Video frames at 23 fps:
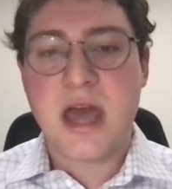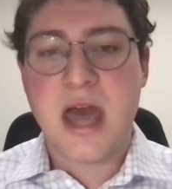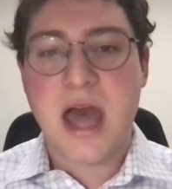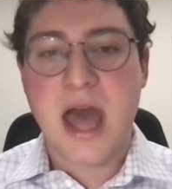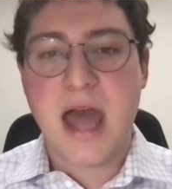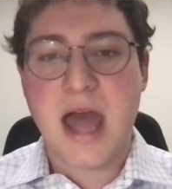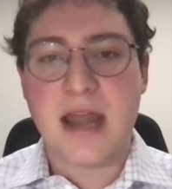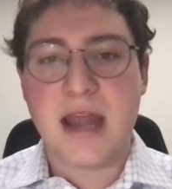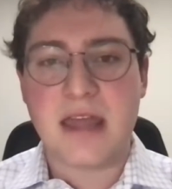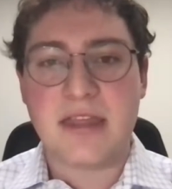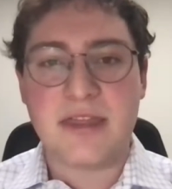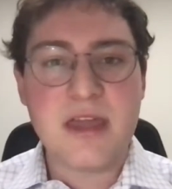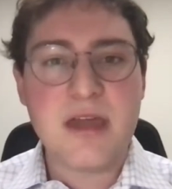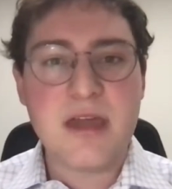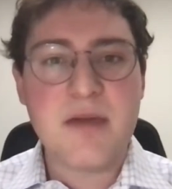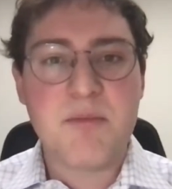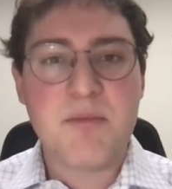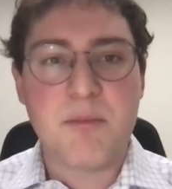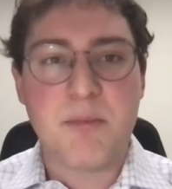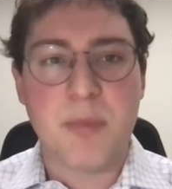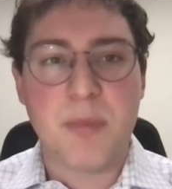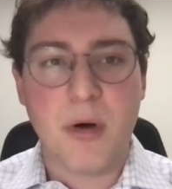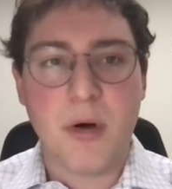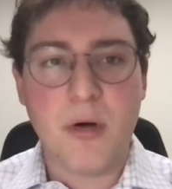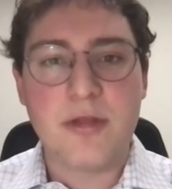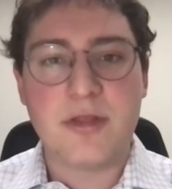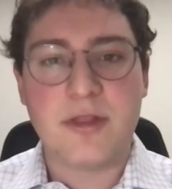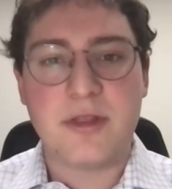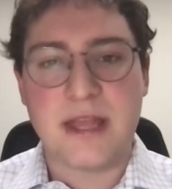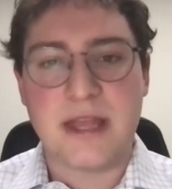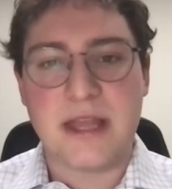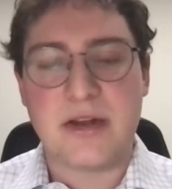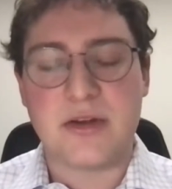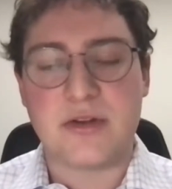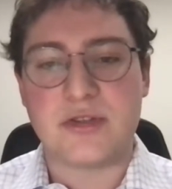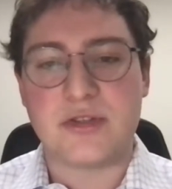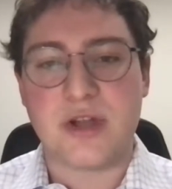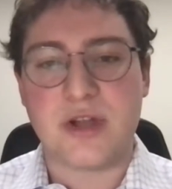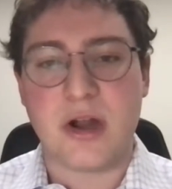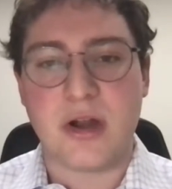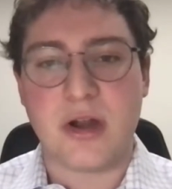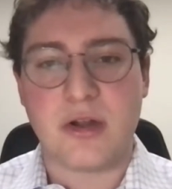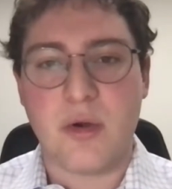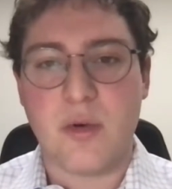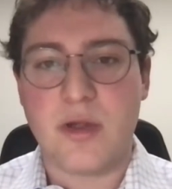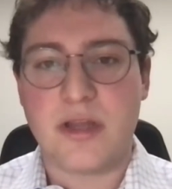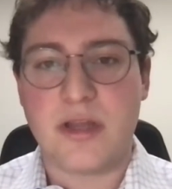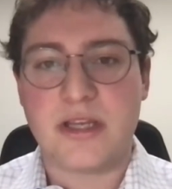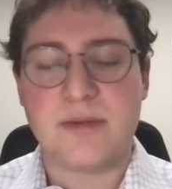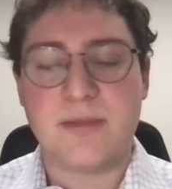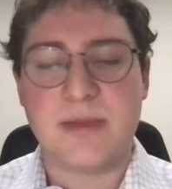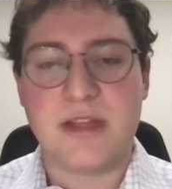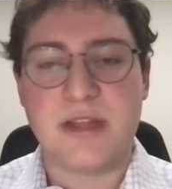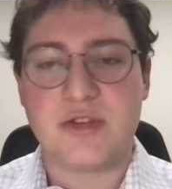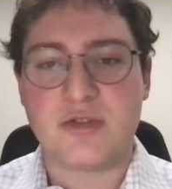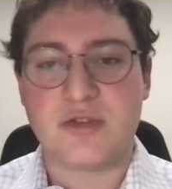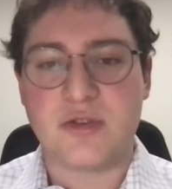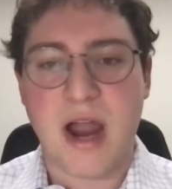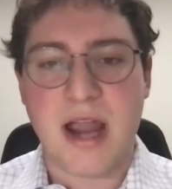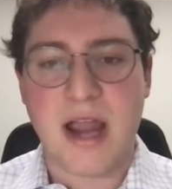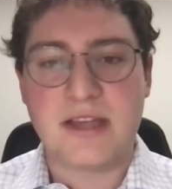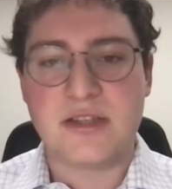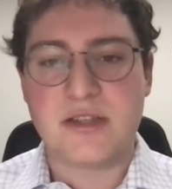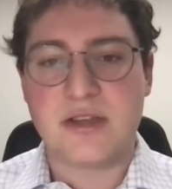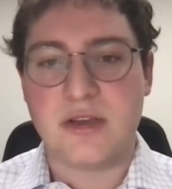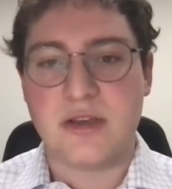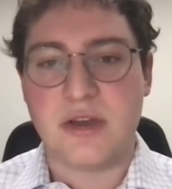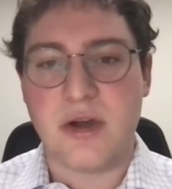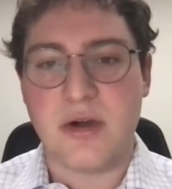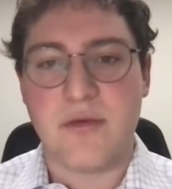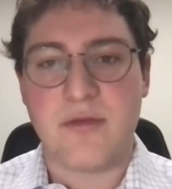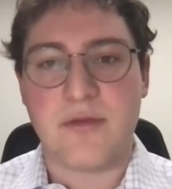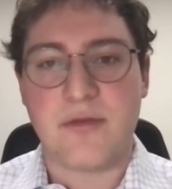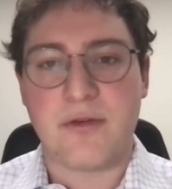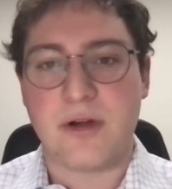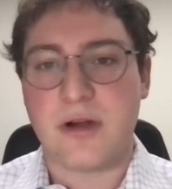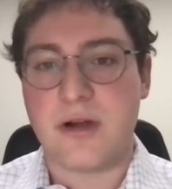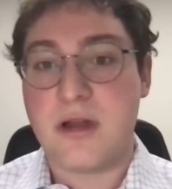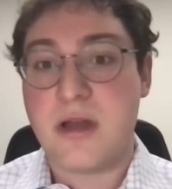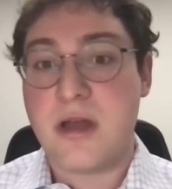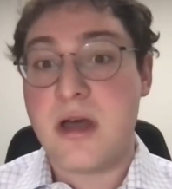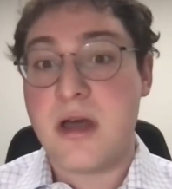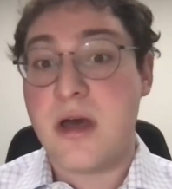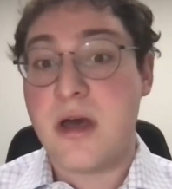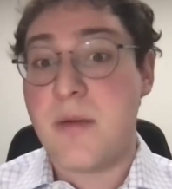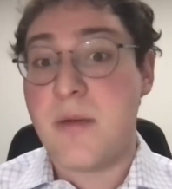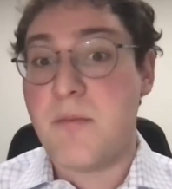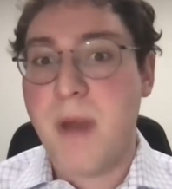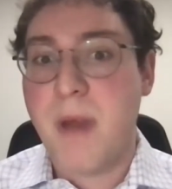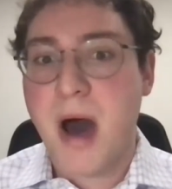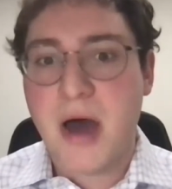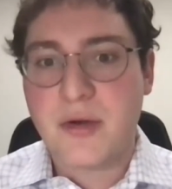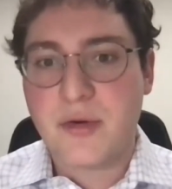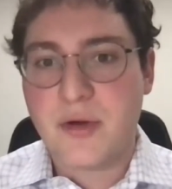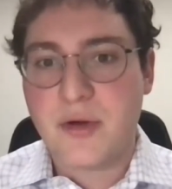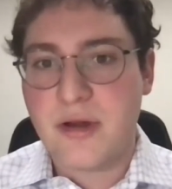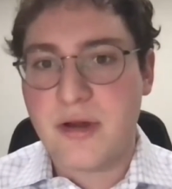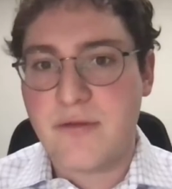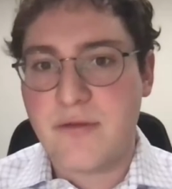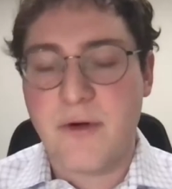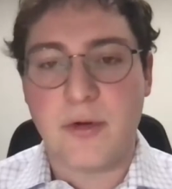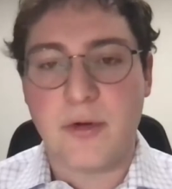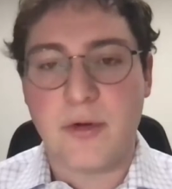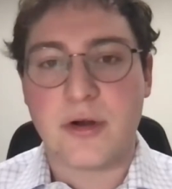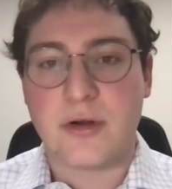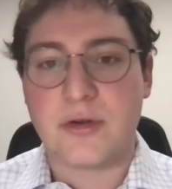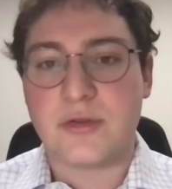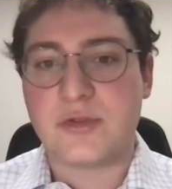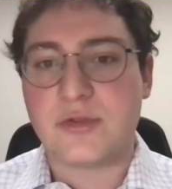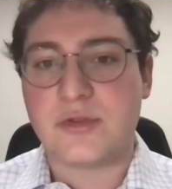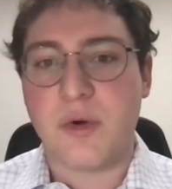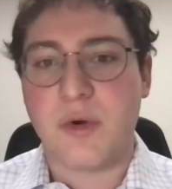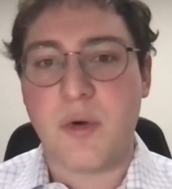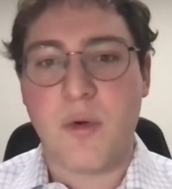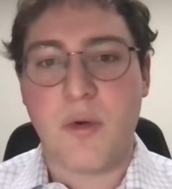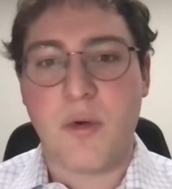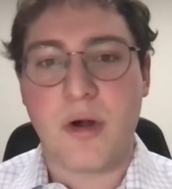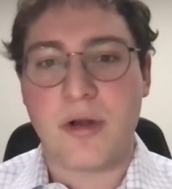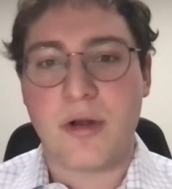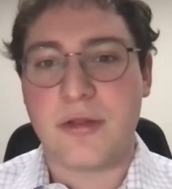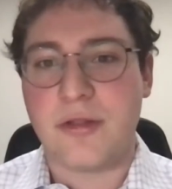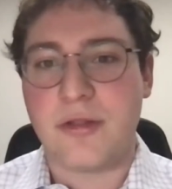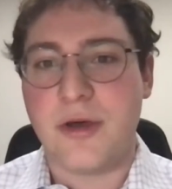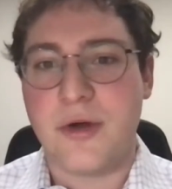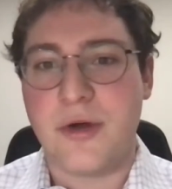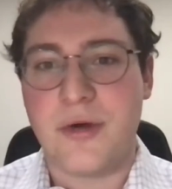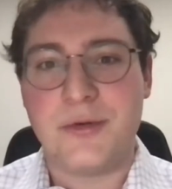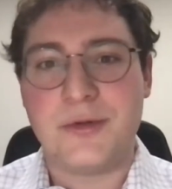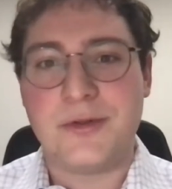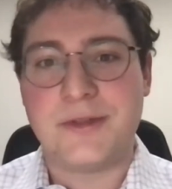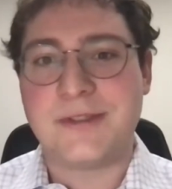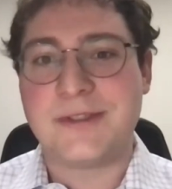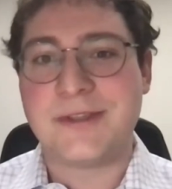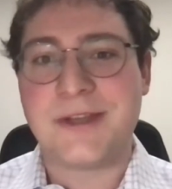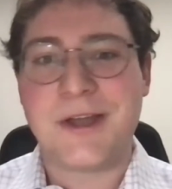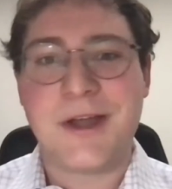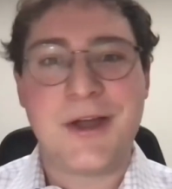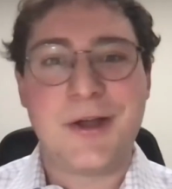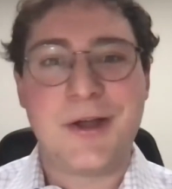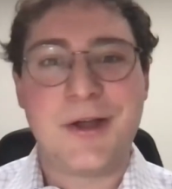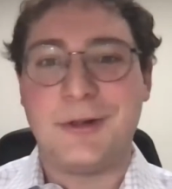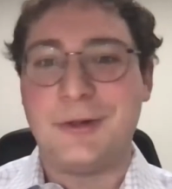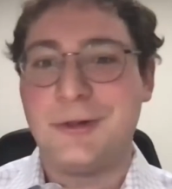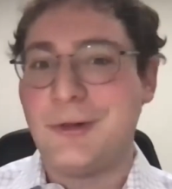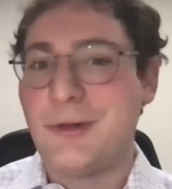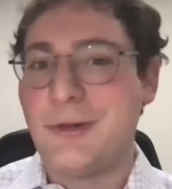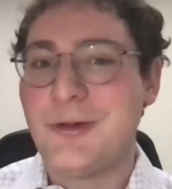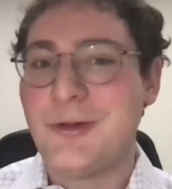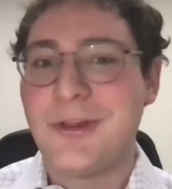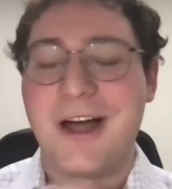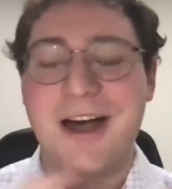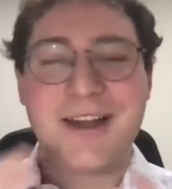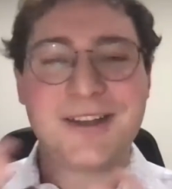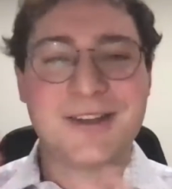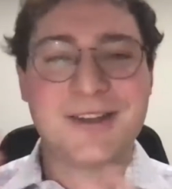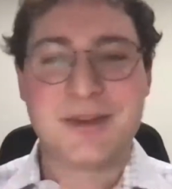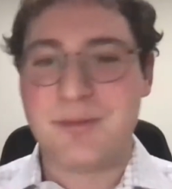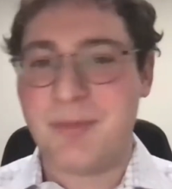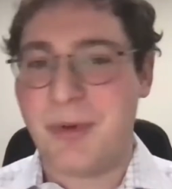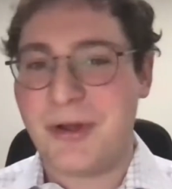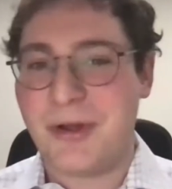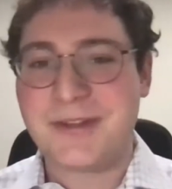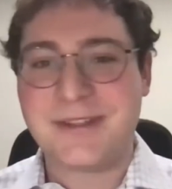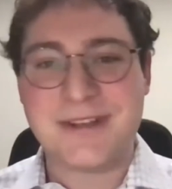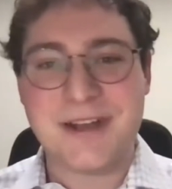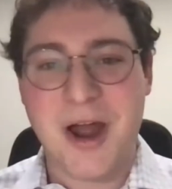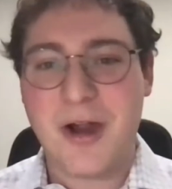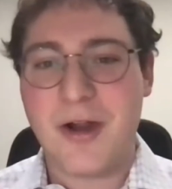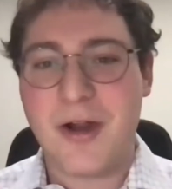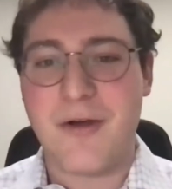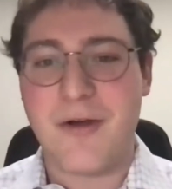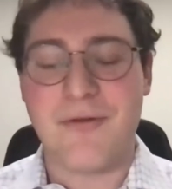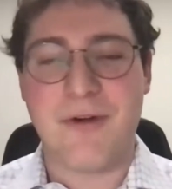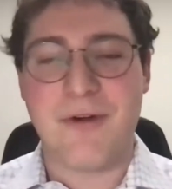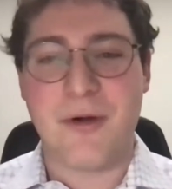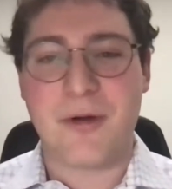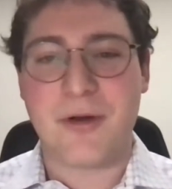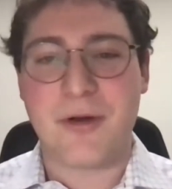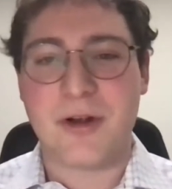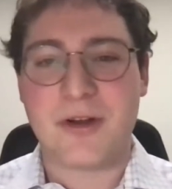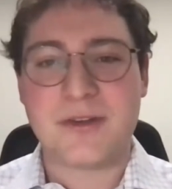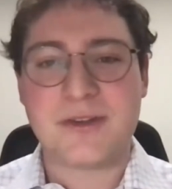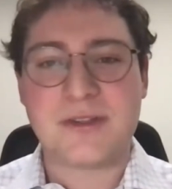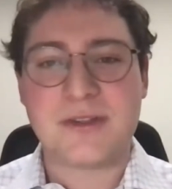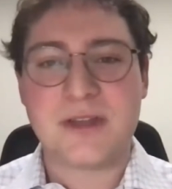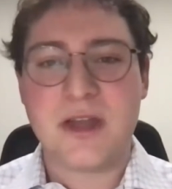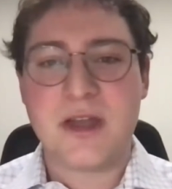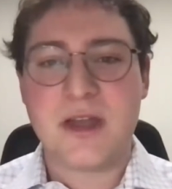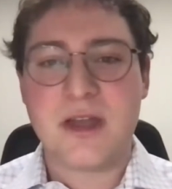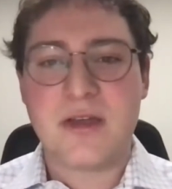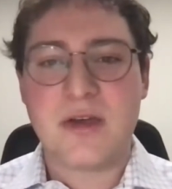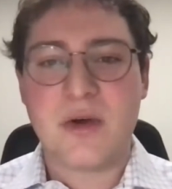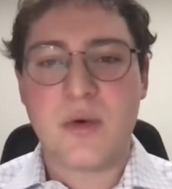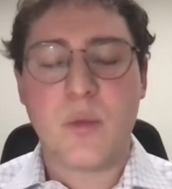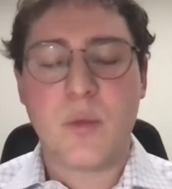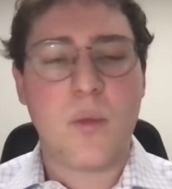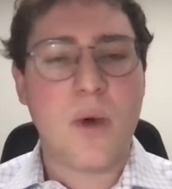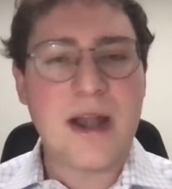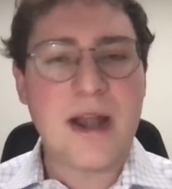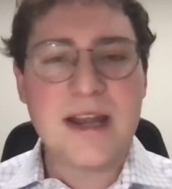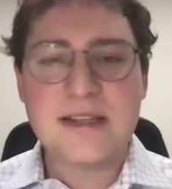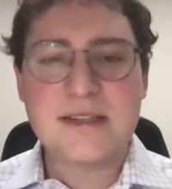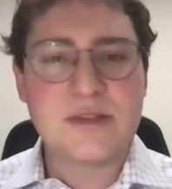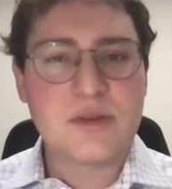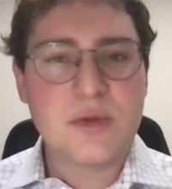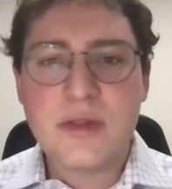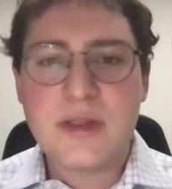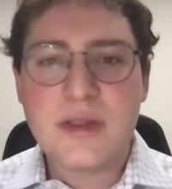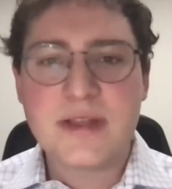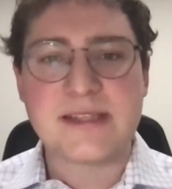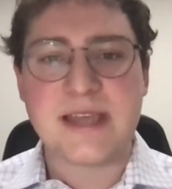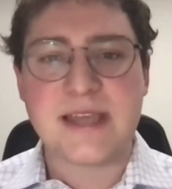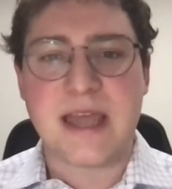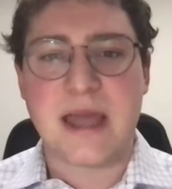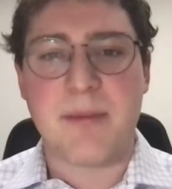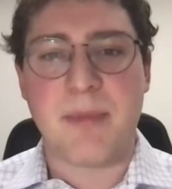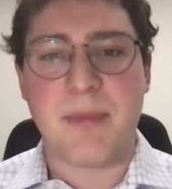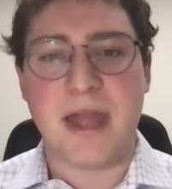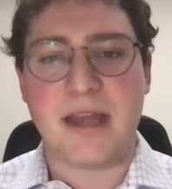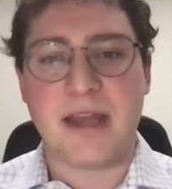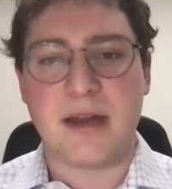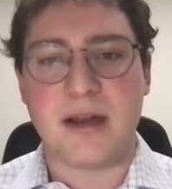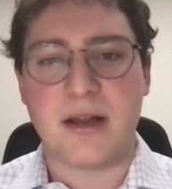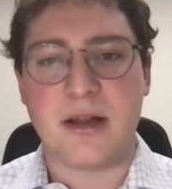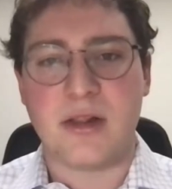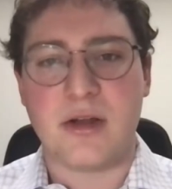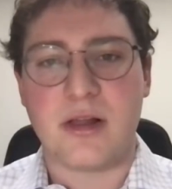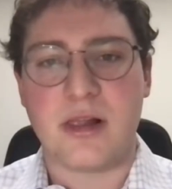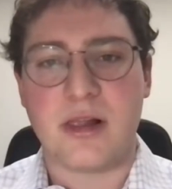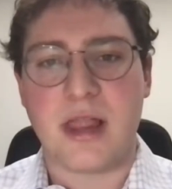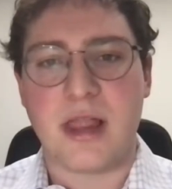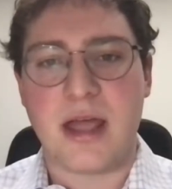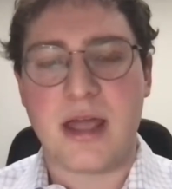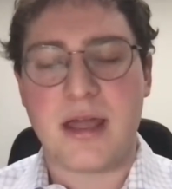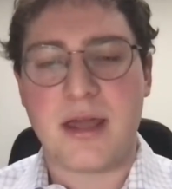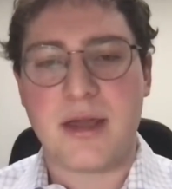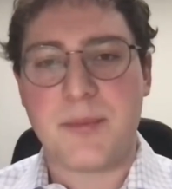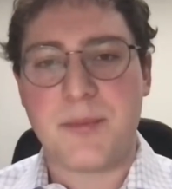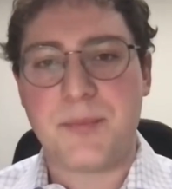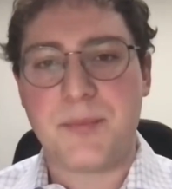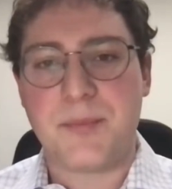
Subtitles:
And I think both leaders are going to be trying to go for moderate voters or those Lula to Bolsonaro voters. What is Lula's campaign going to look like?